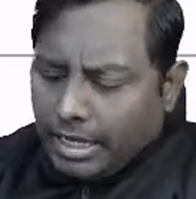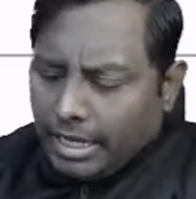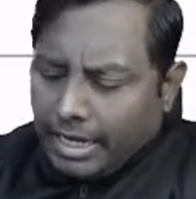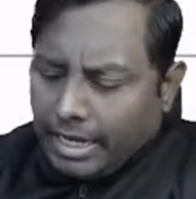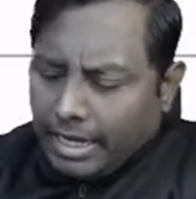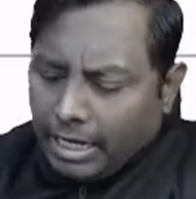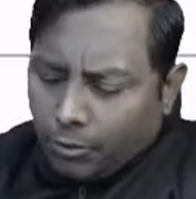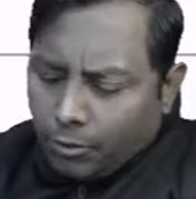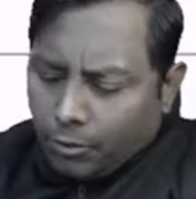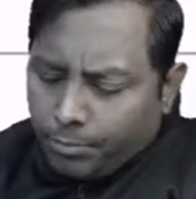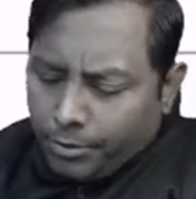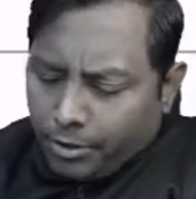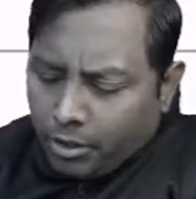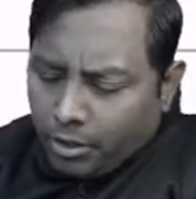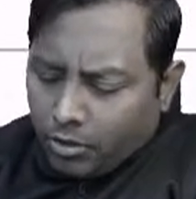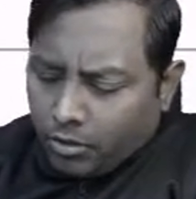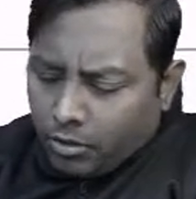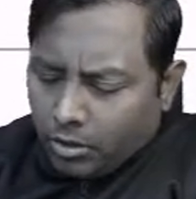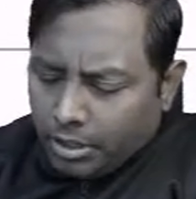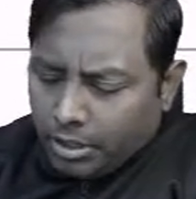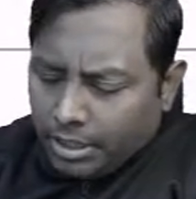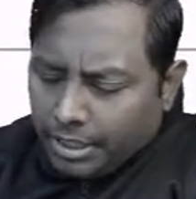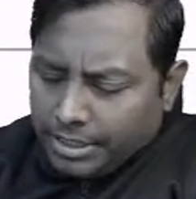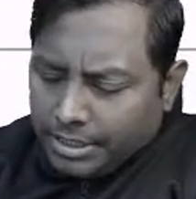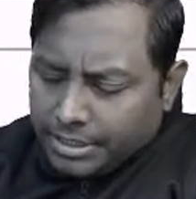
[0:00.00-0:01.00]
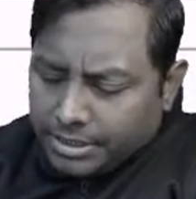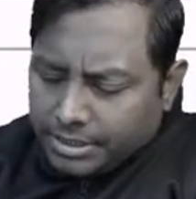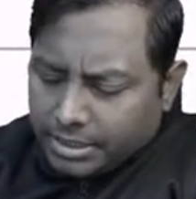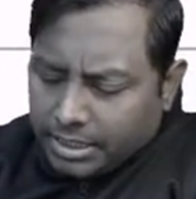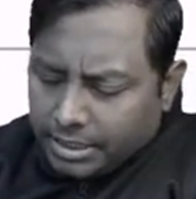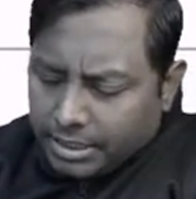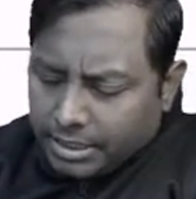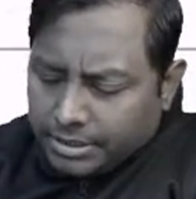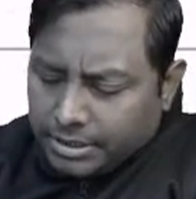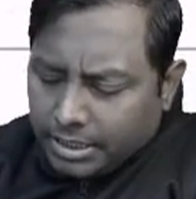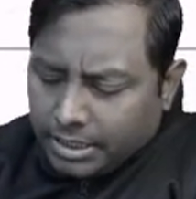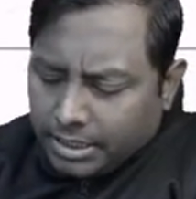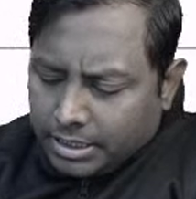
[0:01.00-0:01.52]
Allopurinol, it is
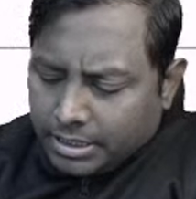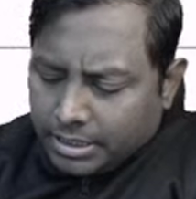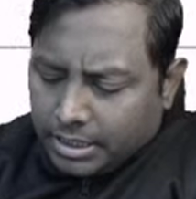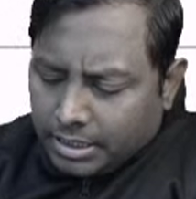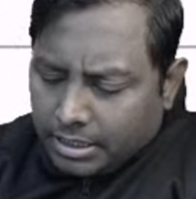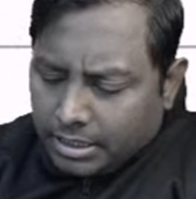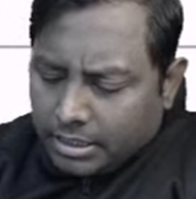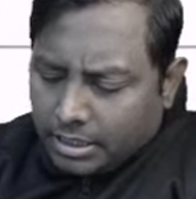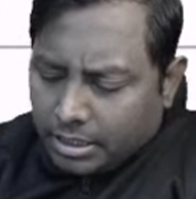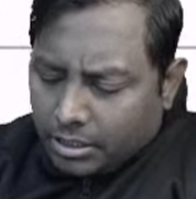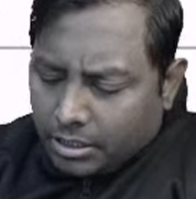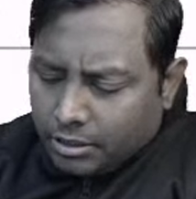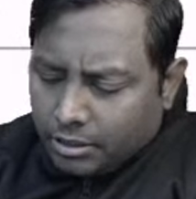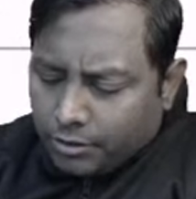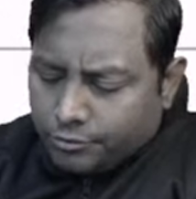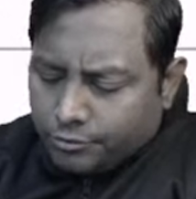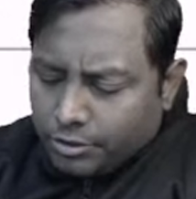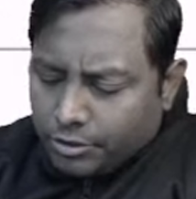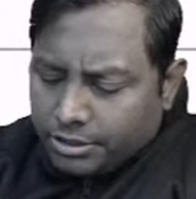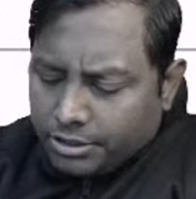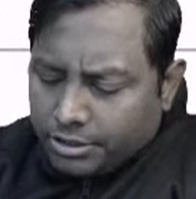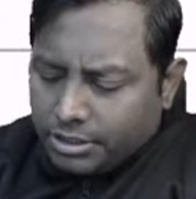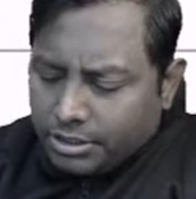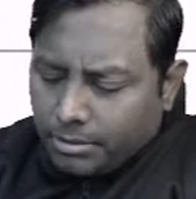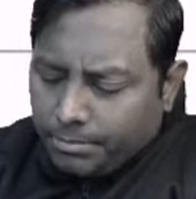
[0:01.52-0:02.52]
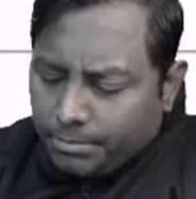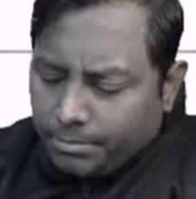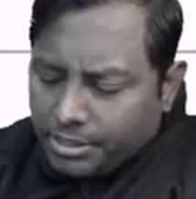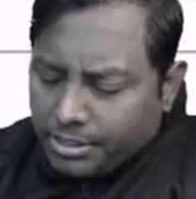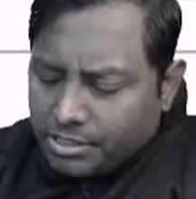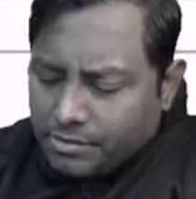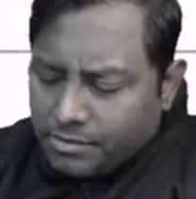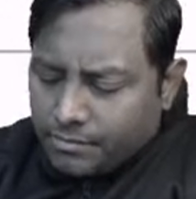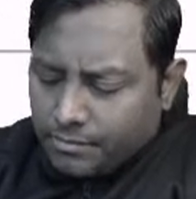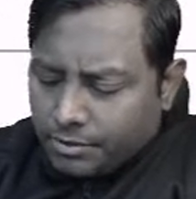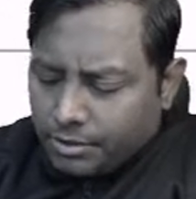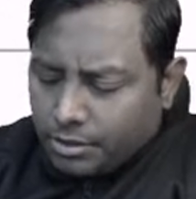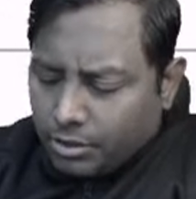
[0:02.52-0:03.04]
considered the drug of choice in a
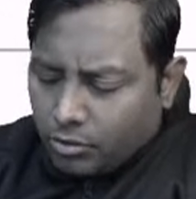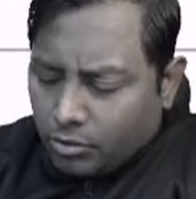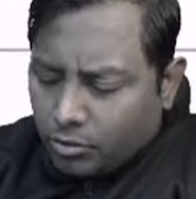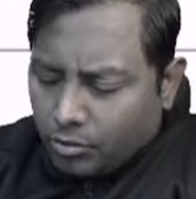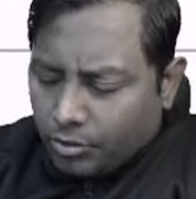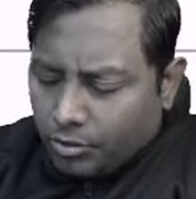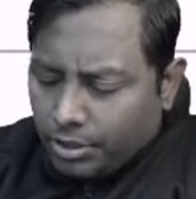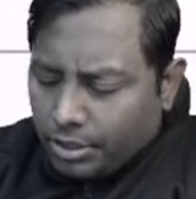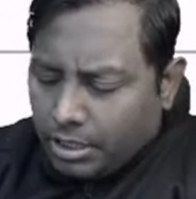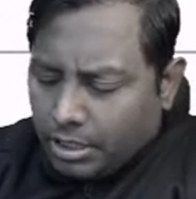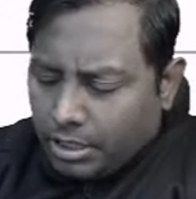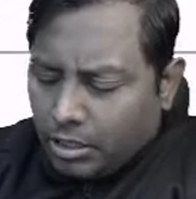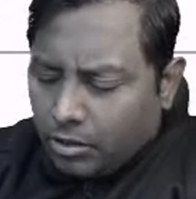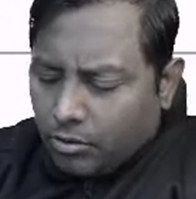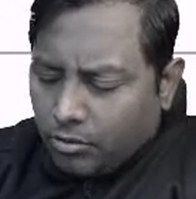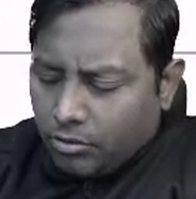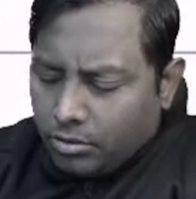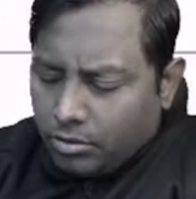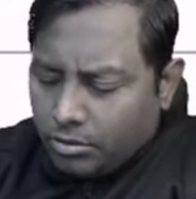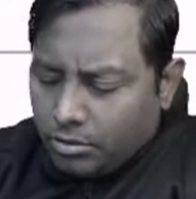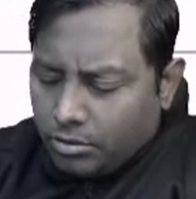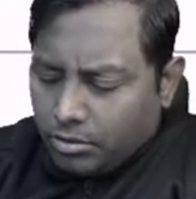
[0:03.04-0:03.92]
patient with the chronic gout.